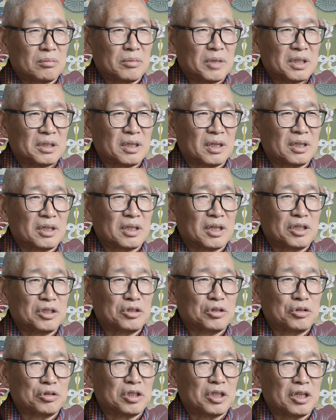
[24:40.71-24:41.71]
basically the
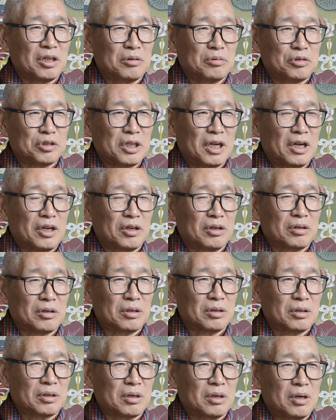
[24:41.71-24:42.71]
constitution of
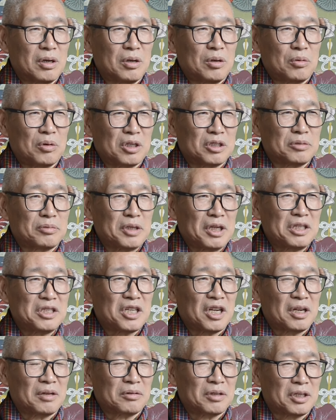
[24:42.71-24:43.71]
Bhutan was
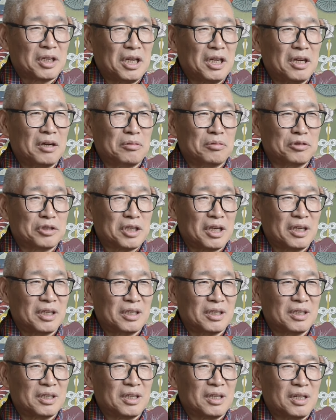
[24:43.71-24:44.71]
brainchild of the king of Bhutan.